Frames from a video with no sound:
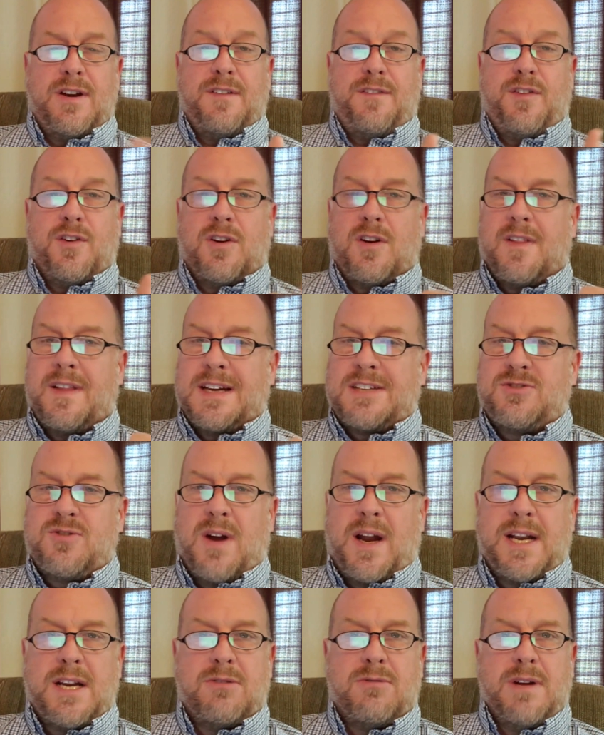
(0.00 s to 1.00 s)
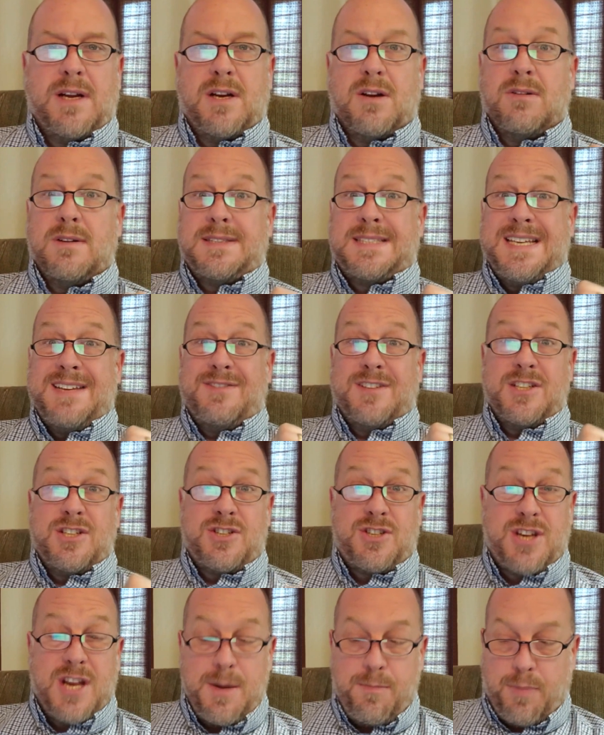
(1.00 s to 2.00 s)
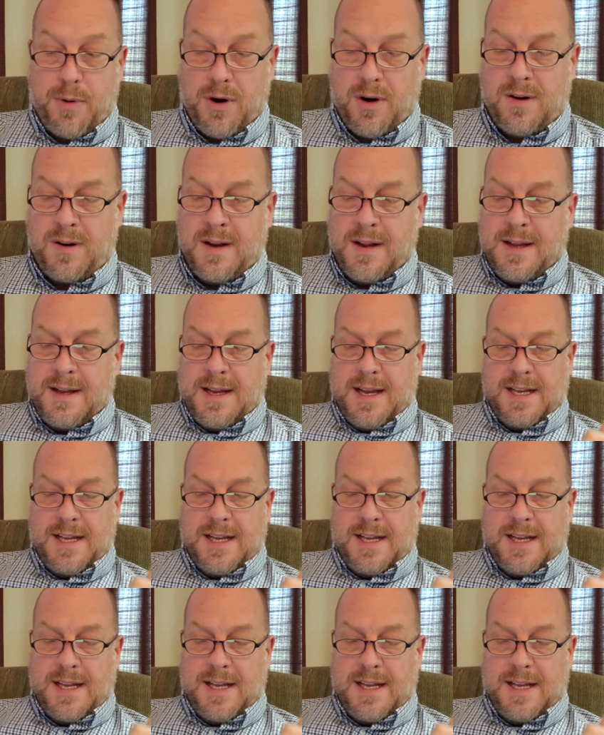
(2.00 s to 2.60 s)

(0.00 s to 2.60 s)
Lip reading: If you're an electronic reader, it's even cheaper.